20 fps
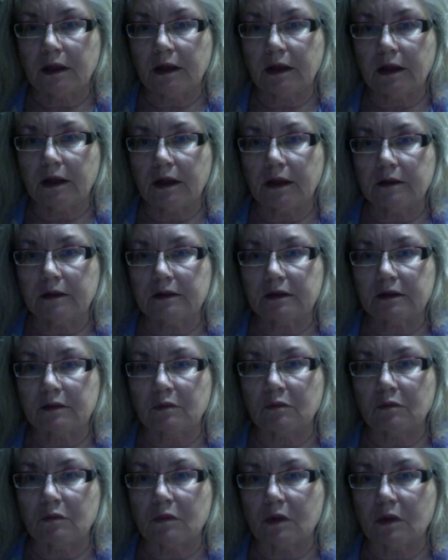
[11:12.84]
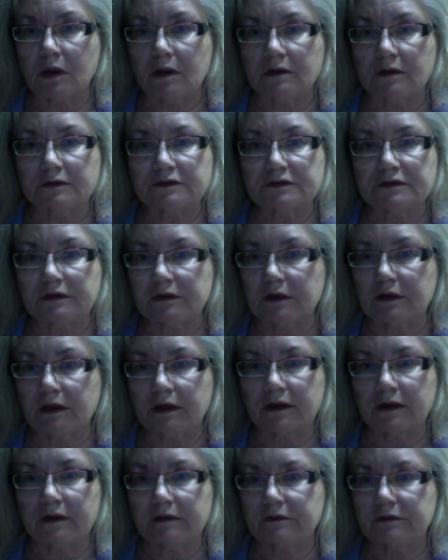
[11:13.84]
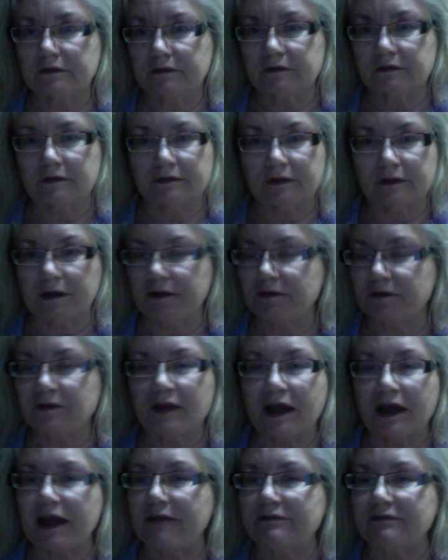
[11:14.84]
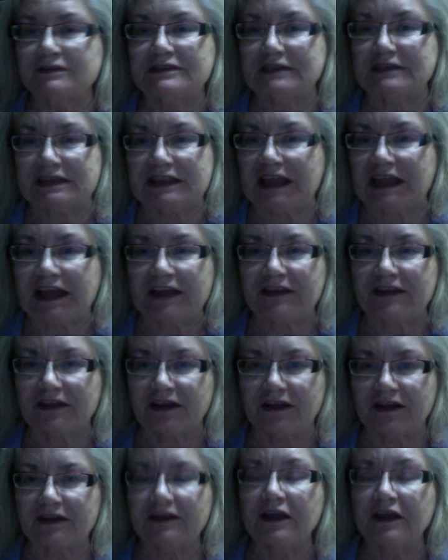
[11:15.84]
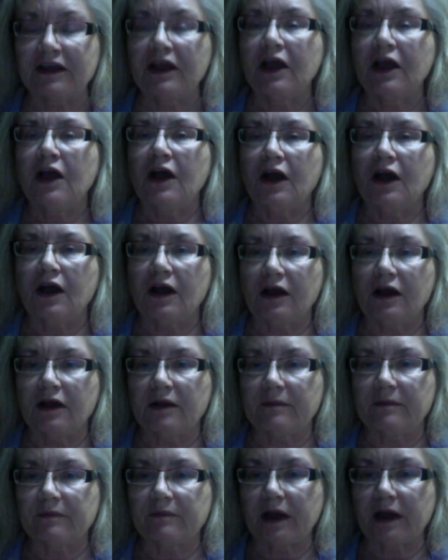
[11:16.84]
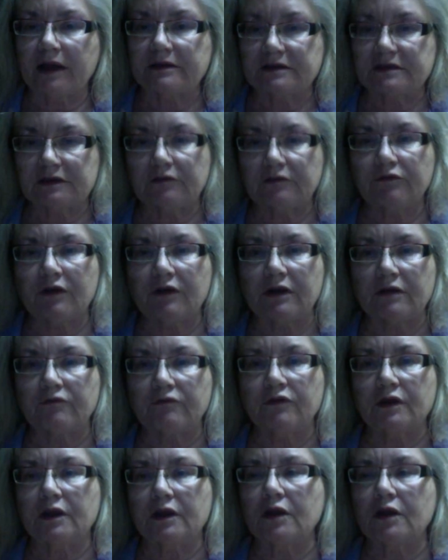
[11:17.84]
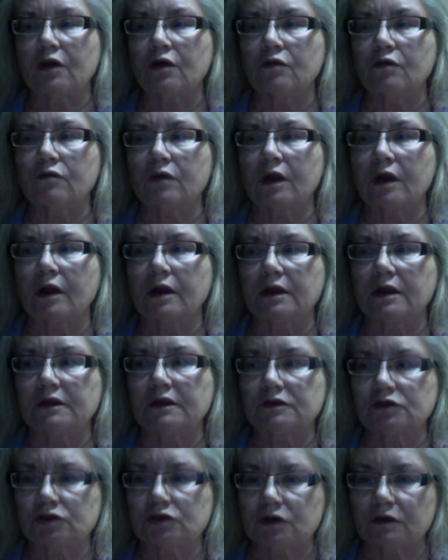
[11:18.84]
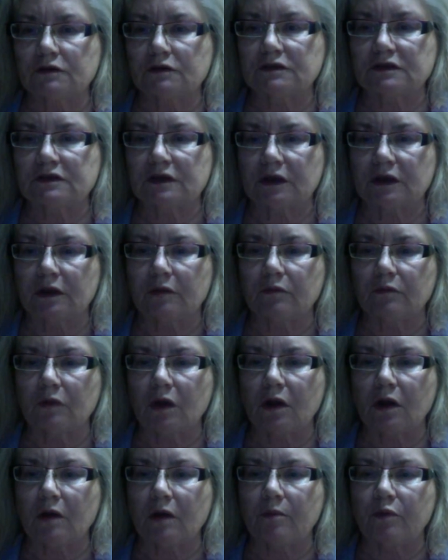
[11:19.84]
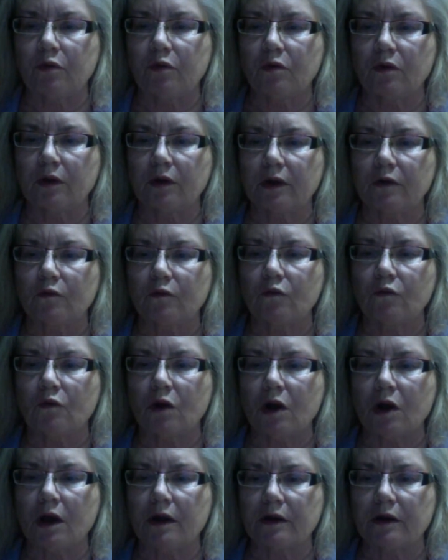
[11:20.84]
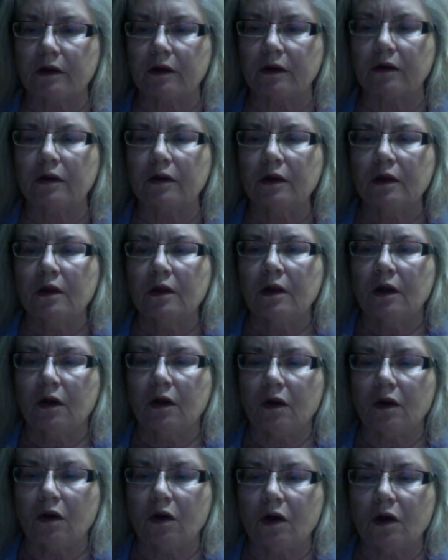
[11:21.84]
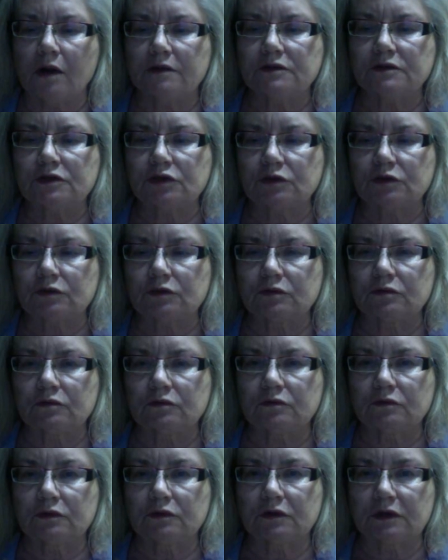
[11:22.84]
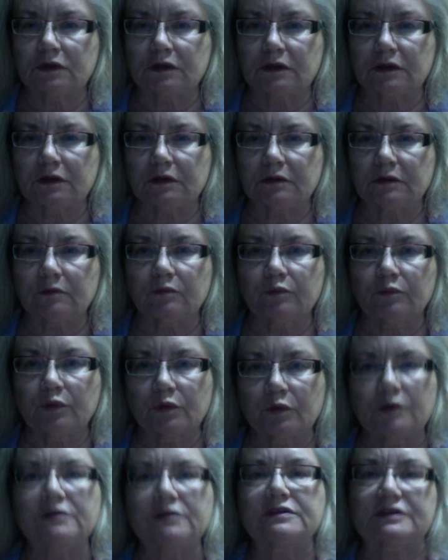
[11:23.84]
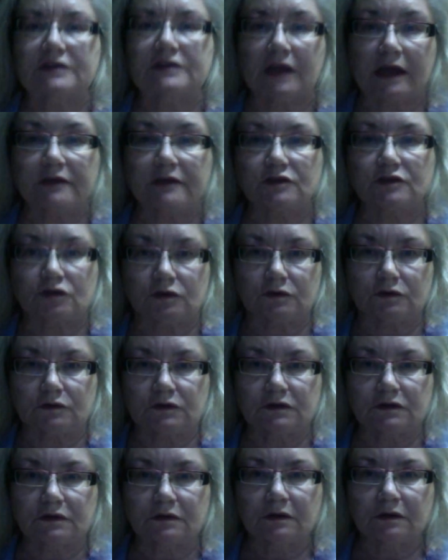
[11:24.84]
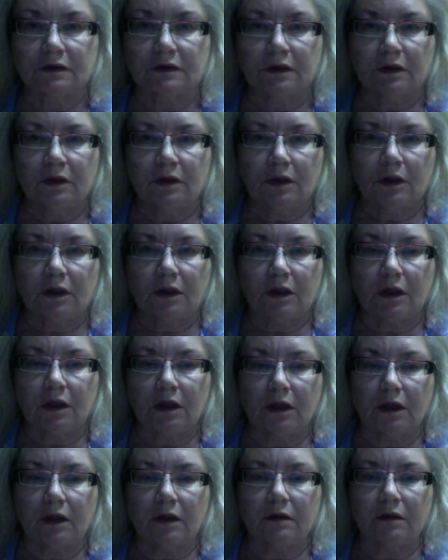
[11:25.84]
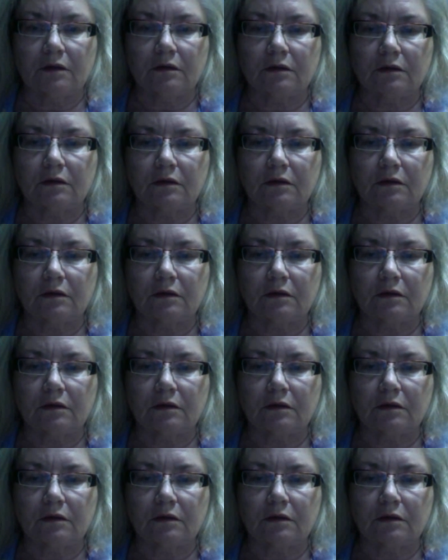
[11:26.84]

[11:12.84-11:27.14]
at the monks, and I haven't seen that yet. I did find a video where it shows them pouring water onto the Buddhist statues, and